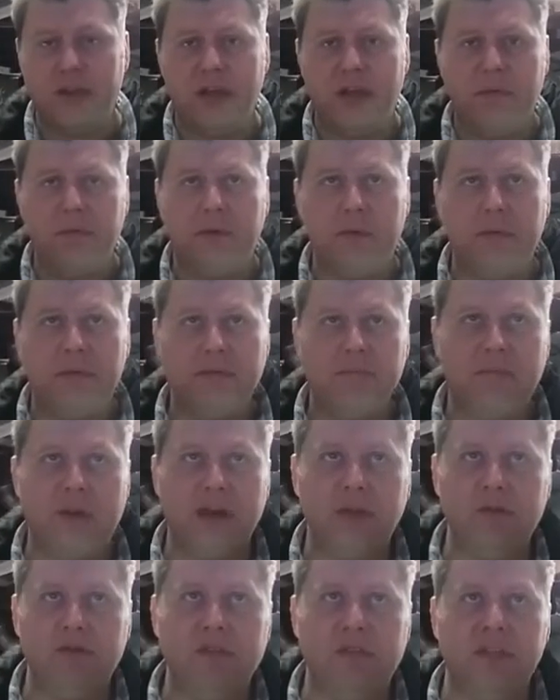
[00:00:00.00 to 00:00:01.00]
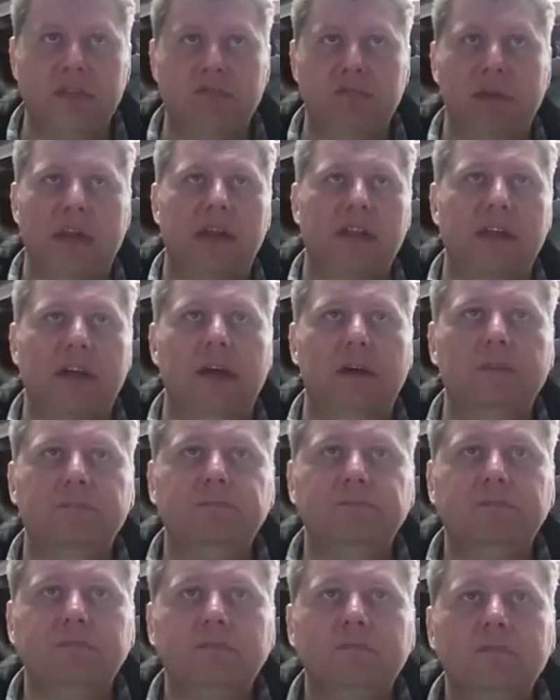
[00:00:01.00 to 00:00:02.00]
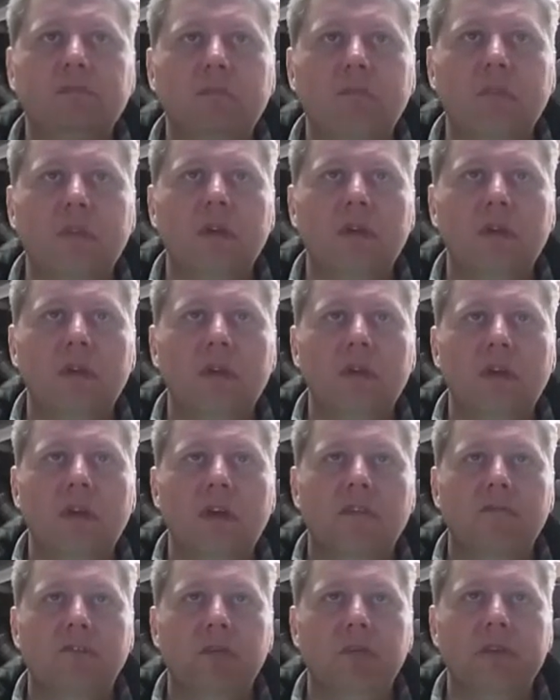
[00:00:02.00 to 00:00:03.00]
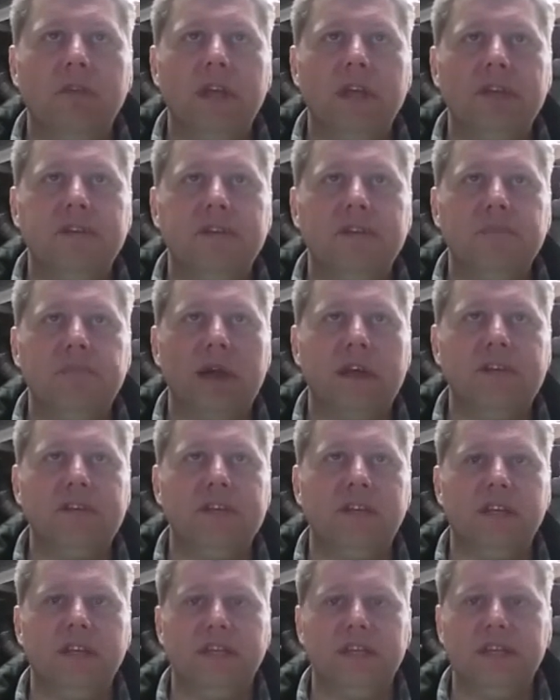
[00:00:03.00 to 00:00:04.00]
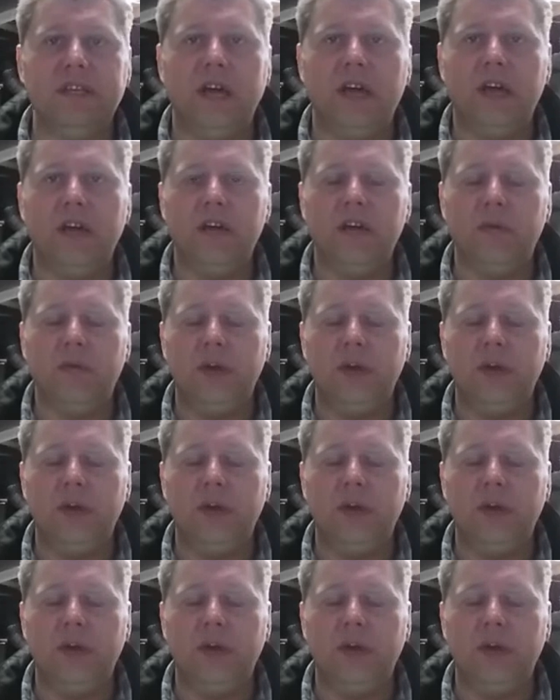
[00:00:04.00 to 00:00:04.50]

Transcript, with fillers: Um, my New Zealand Pale Ale. Fermentation is basically done.